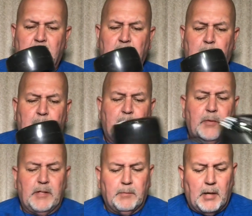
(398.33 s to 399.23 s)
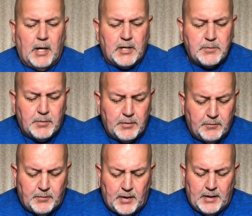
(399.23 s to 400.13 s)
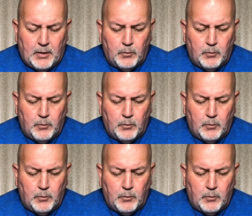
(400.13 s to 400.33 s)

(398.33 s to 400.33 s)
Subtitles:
I'm about to read the box, but find out